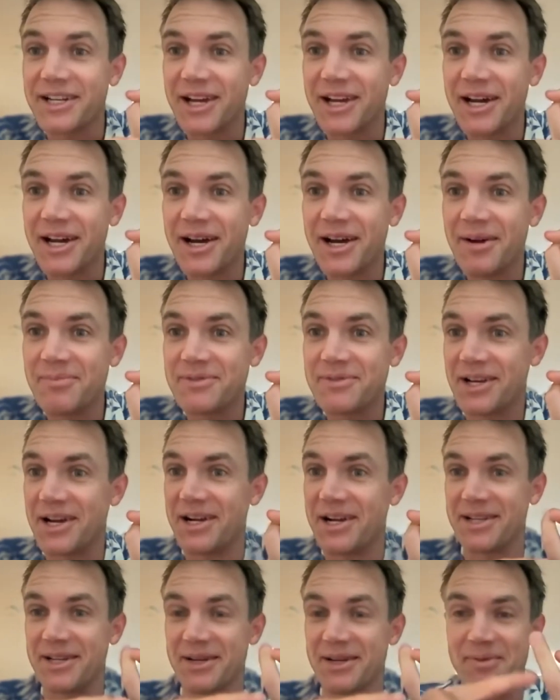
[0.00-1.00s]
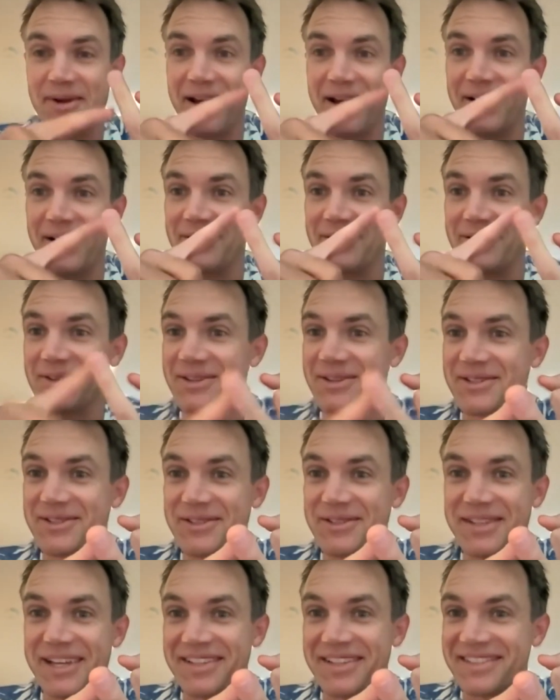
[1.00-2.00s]
up, talking about early
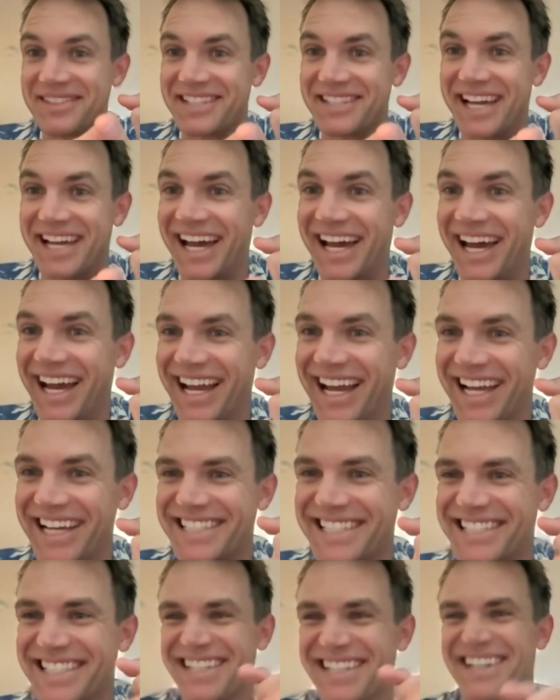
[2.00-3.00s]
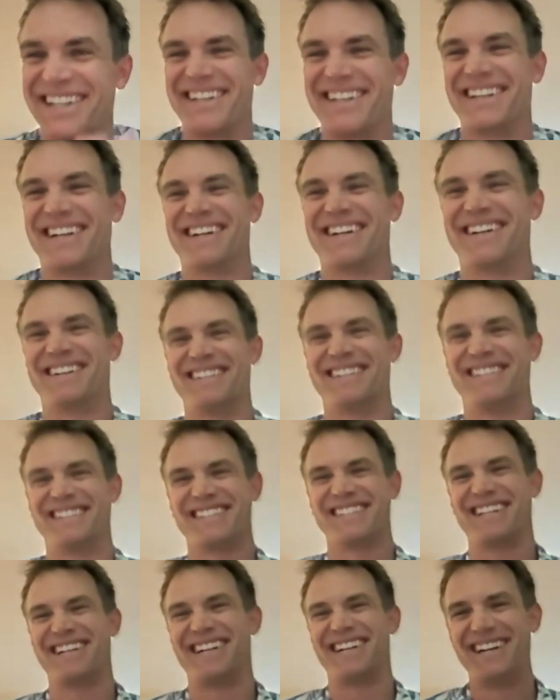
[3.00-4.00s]
2000s high
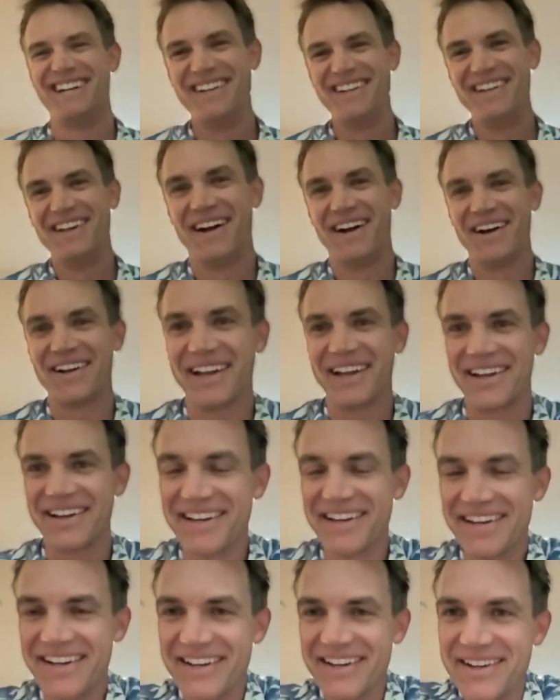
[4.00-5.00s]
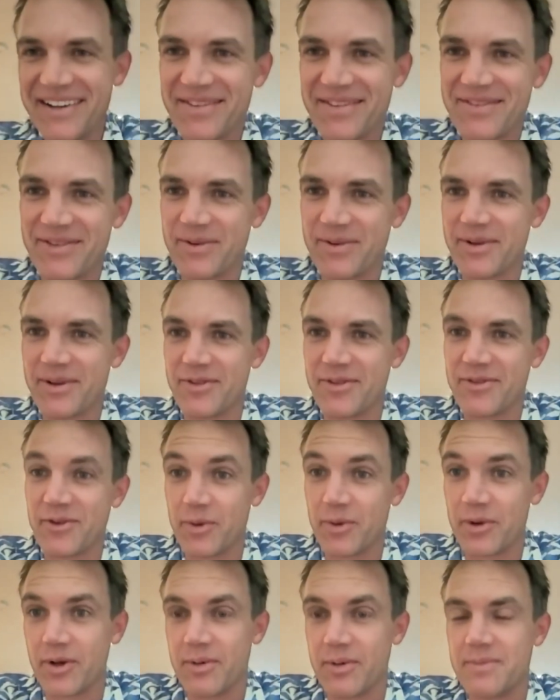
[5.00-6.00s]
schoolers. Okay, for real, for
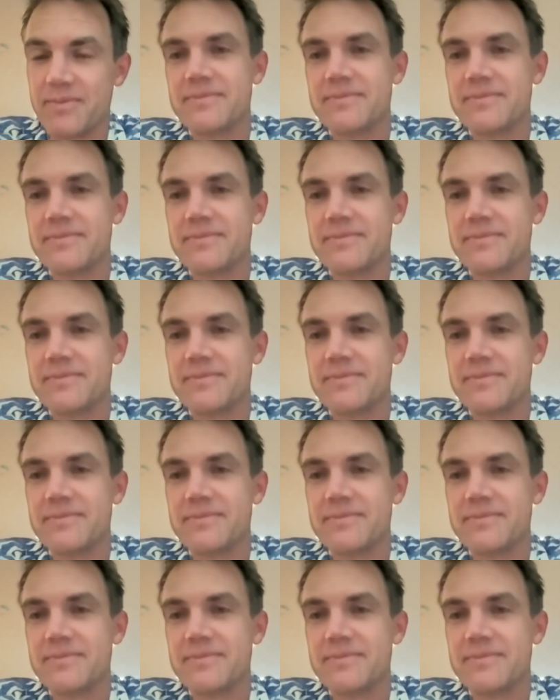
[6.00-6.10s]
real.